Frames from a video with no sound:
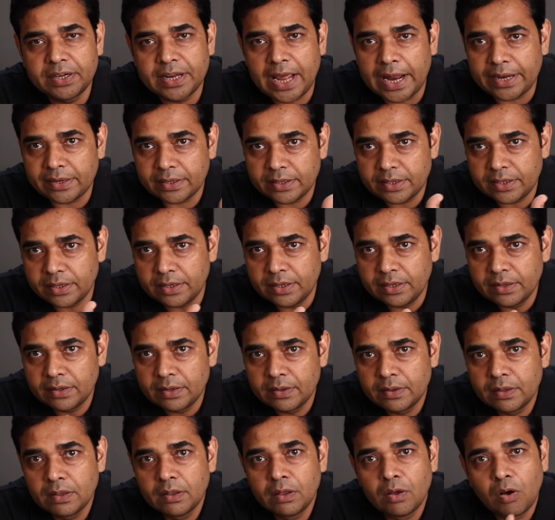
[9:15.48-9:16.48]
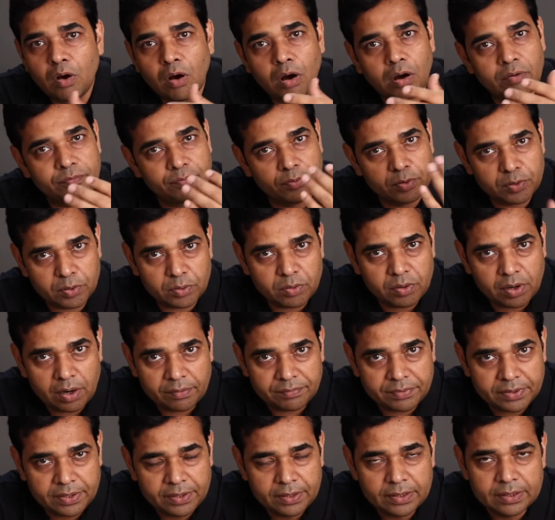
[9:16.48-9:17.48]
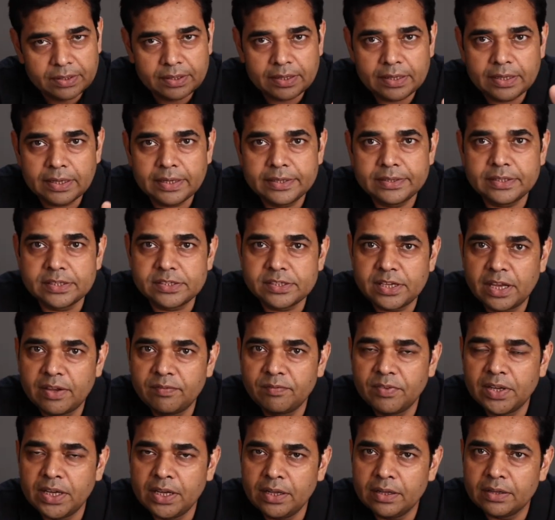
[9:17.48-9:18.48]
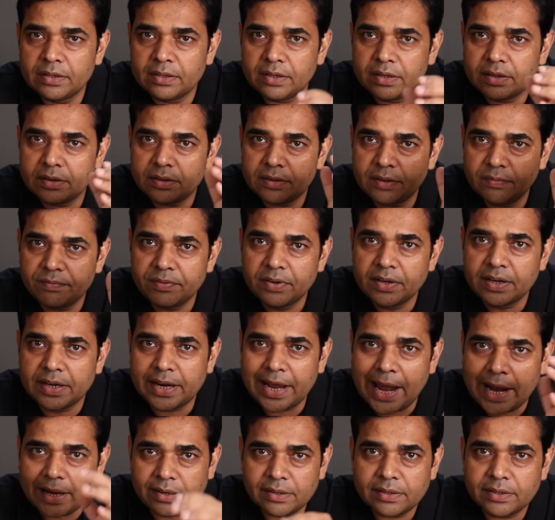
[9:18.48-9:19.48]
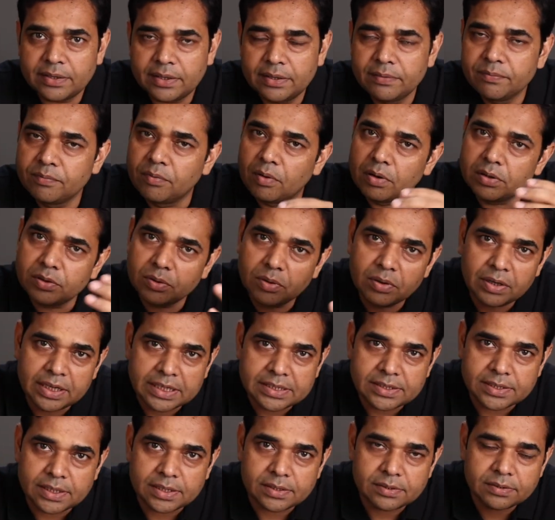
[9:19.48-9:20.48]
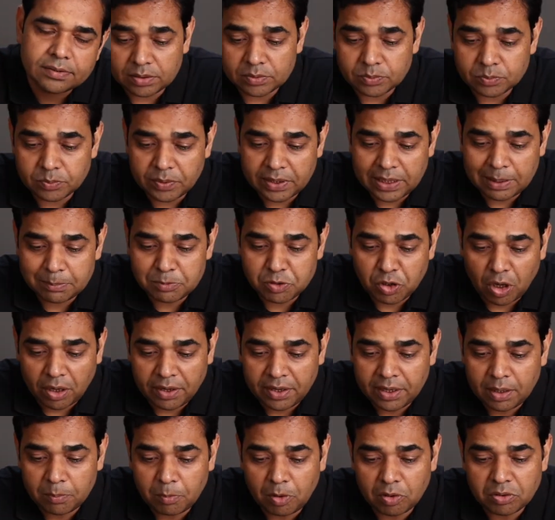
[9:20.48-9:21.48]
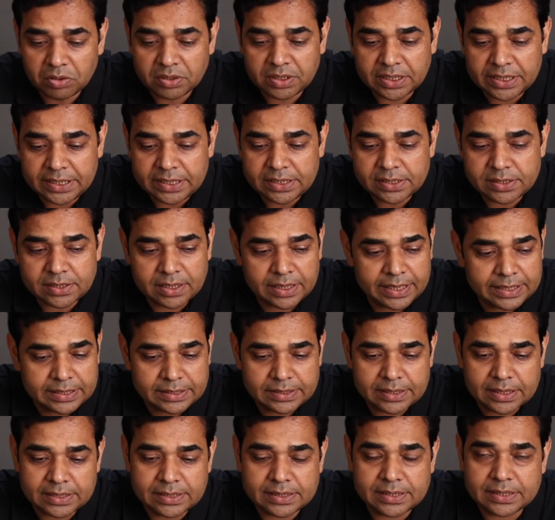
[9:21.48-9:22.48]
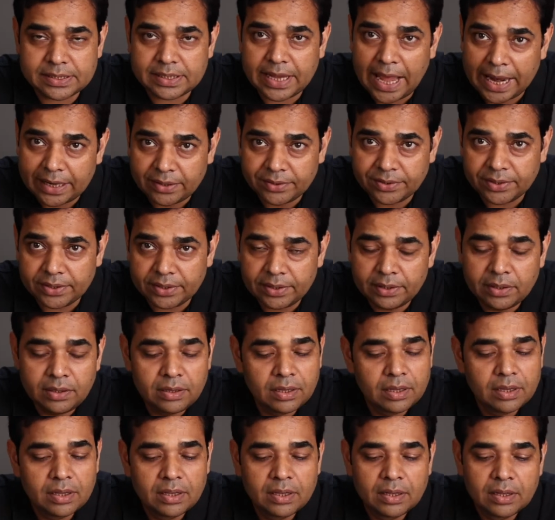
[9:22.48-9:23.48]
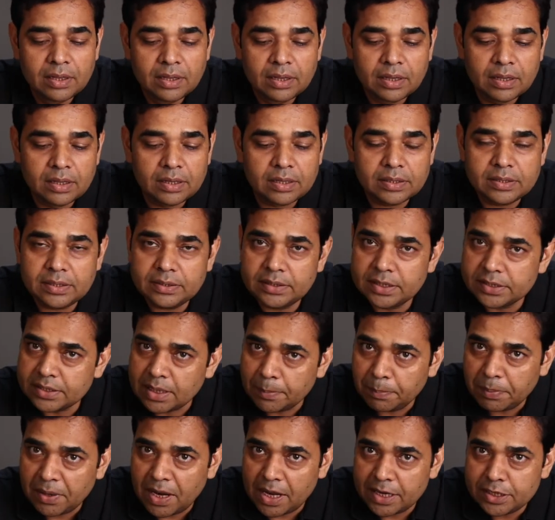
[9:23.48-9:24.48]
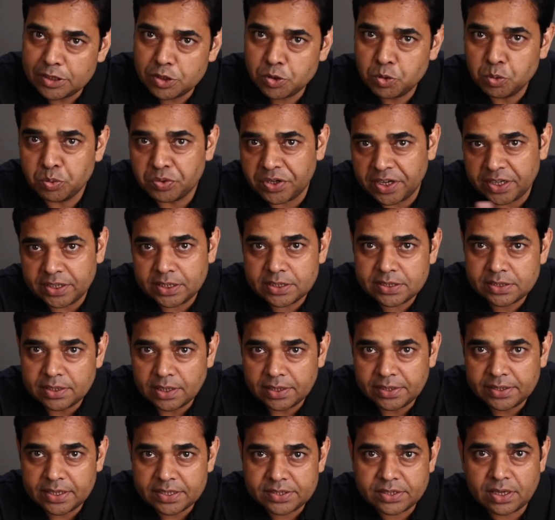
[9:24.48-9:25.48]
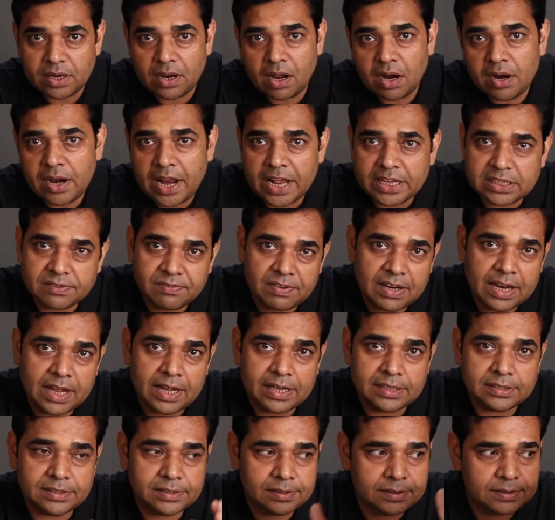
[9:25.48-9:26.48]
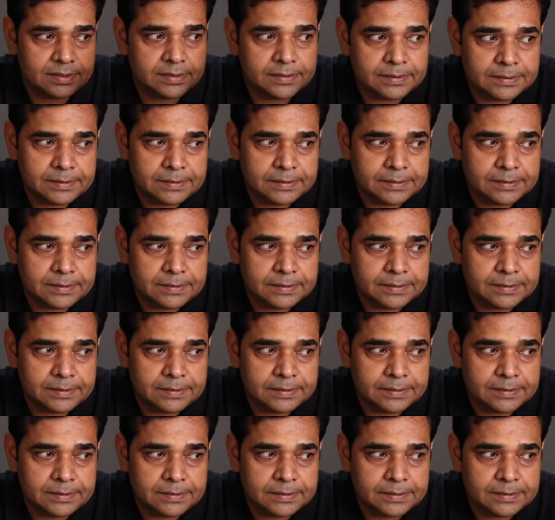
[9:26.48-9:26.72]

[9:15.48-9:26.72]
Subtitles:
category of photography. In the same way, there are different category for your lenses. When I'm talking about these lenses category, this applies to traditional DSLR as well as